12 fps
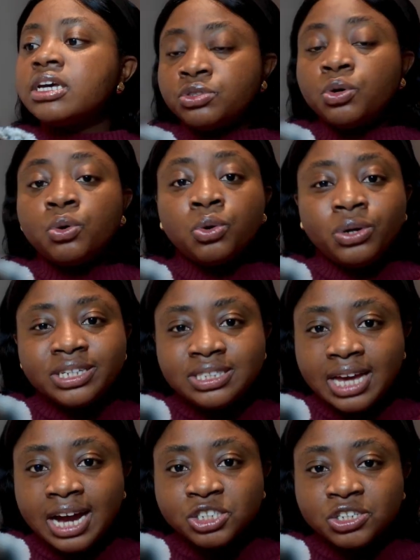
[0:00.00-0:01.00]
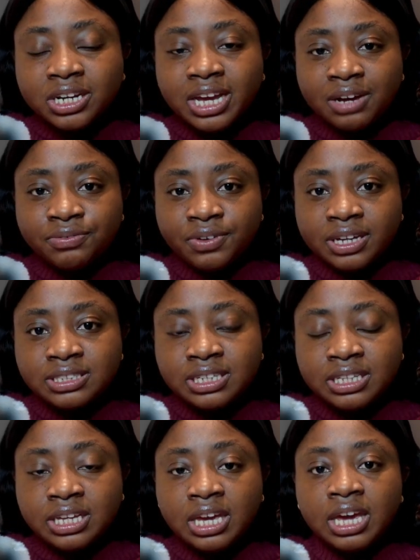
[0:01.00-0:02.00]
So who is it actually
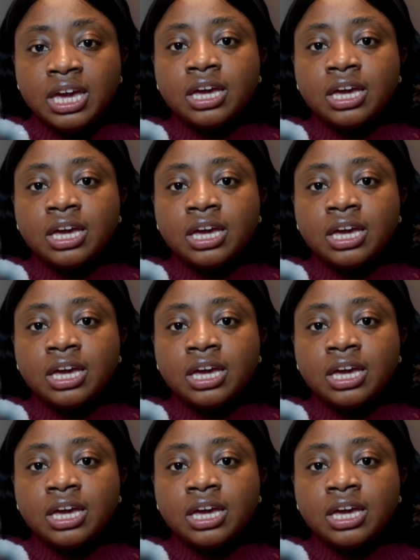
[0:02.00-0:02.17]
affecting here?